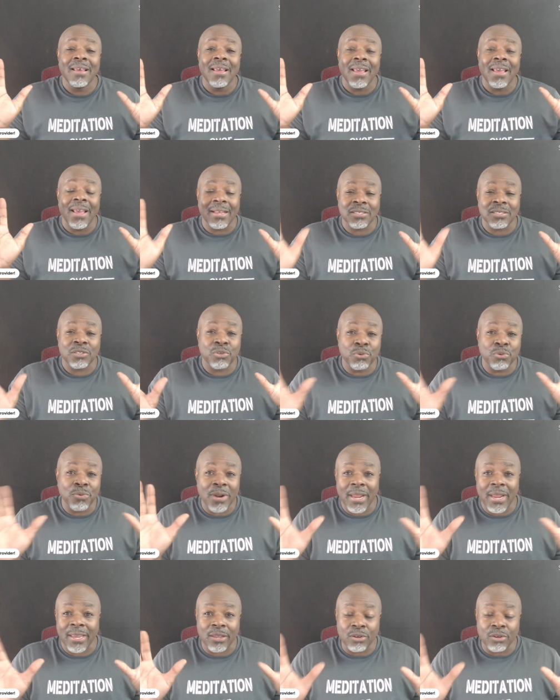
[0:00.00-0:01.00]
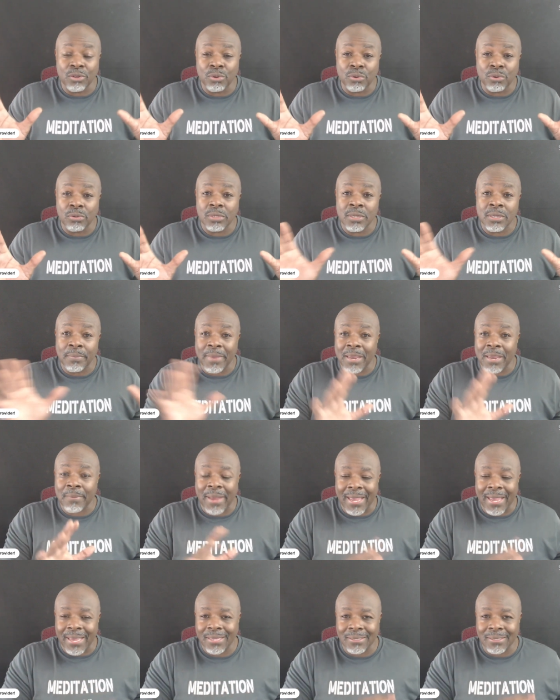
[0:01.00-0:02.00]
as to what I could do to make
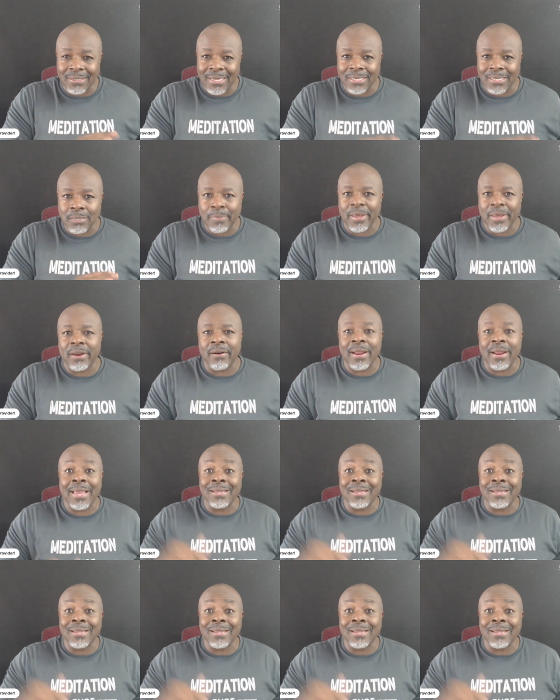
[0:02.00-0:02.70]
my handstands better.